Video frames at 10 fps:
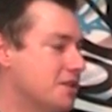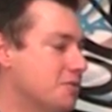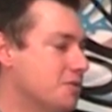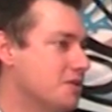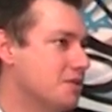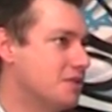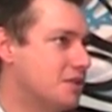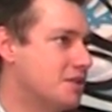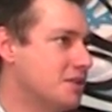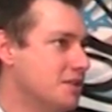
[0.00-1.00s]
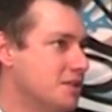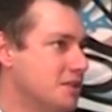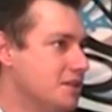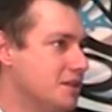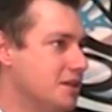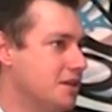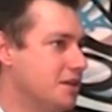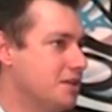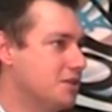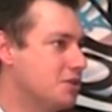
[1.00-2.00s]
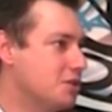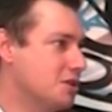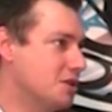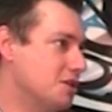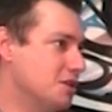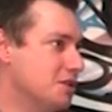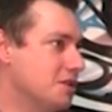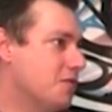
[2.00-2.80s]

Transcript: It was certainly,